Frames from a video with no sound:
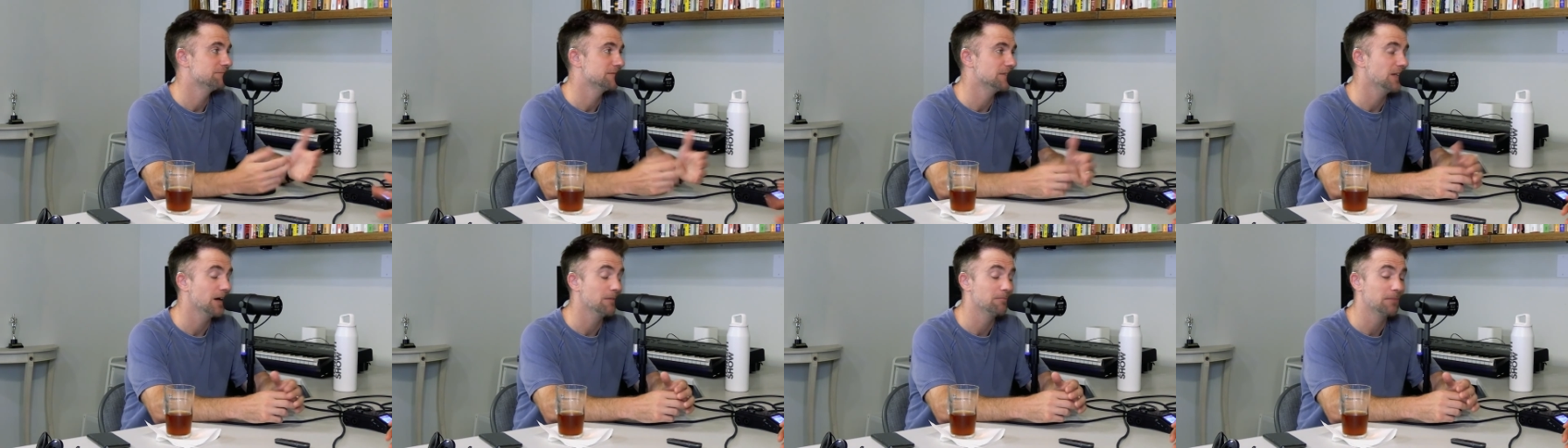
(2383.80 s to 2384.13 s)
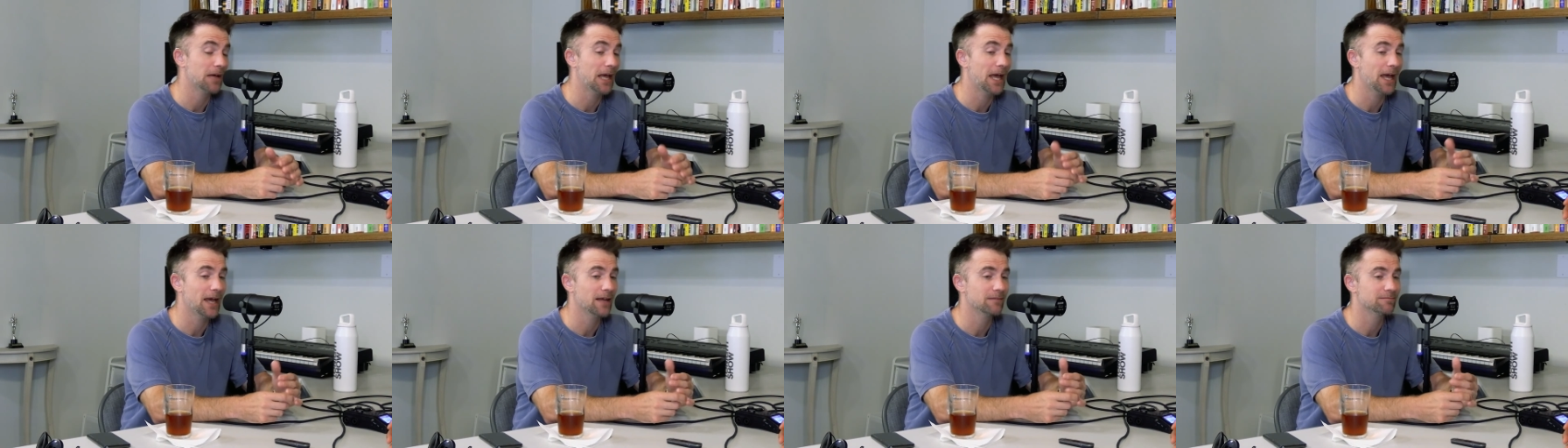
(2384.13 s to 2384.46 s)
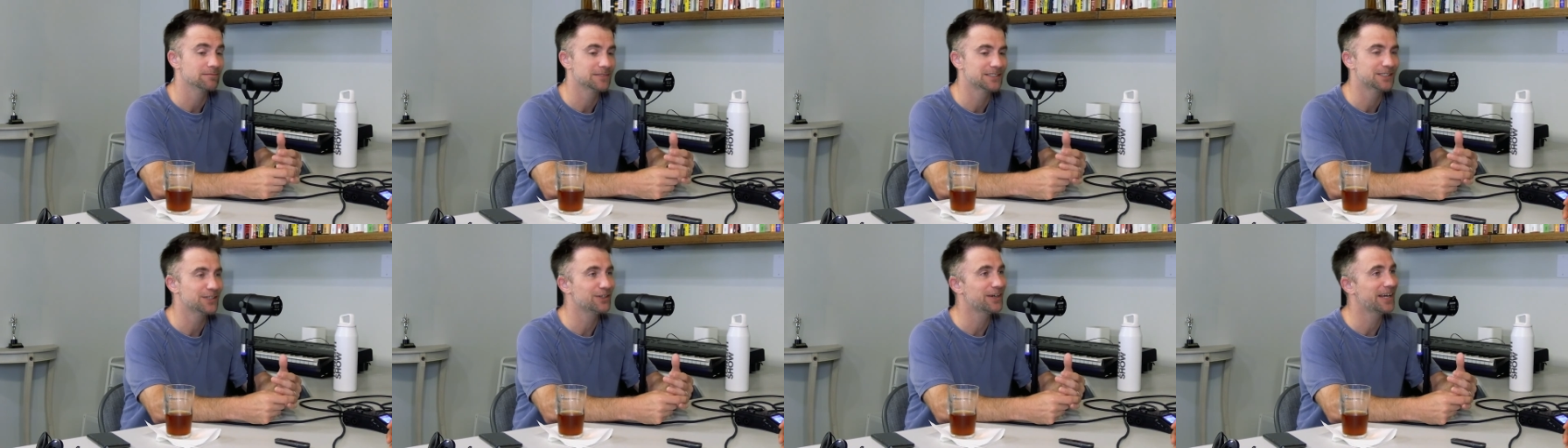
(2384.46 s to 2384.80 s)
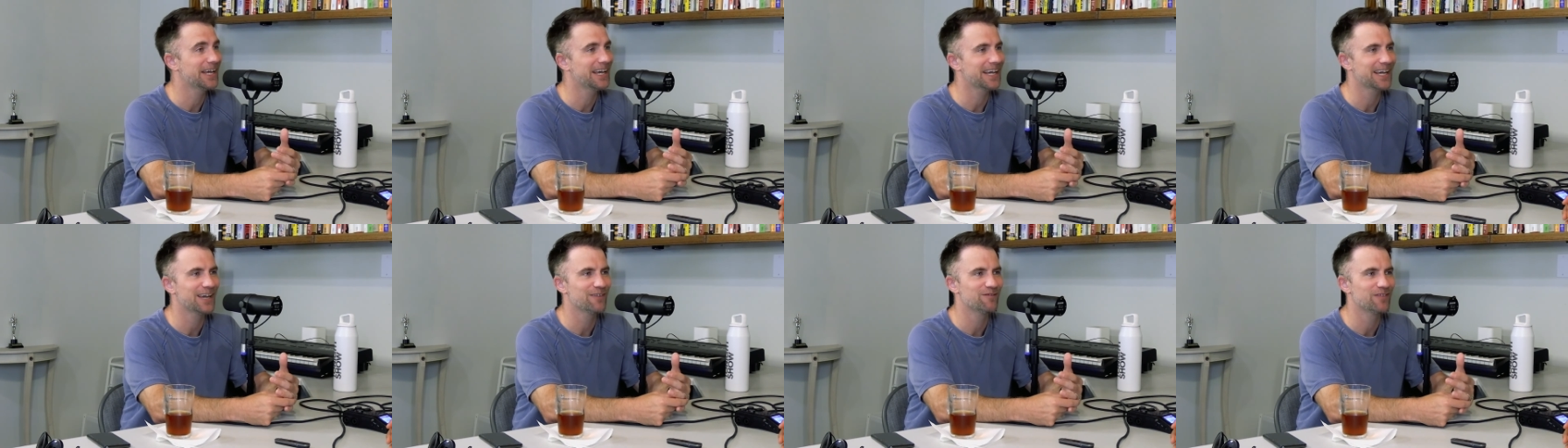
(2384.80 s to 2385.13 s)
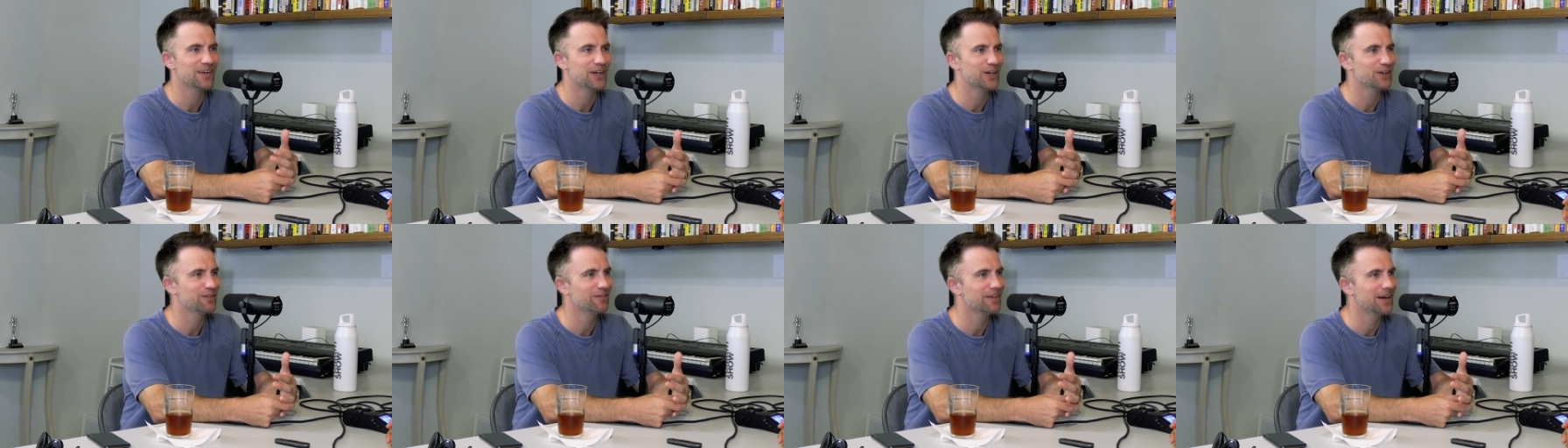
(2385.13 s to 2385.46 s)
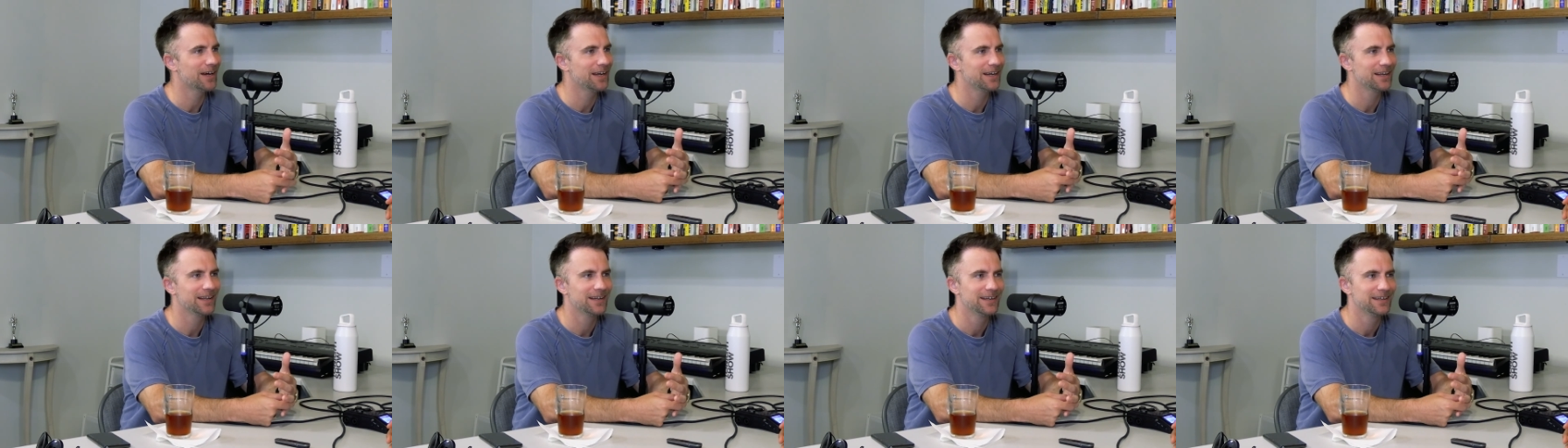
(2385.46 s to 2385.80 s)
Not bad. Still can't get
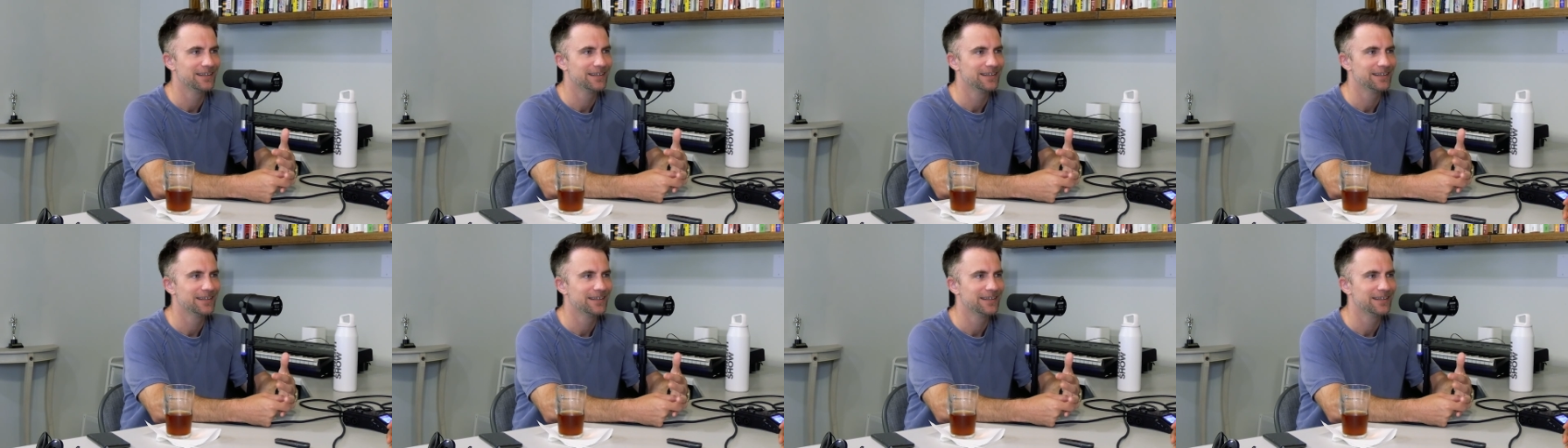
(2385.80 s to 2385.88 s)
verified.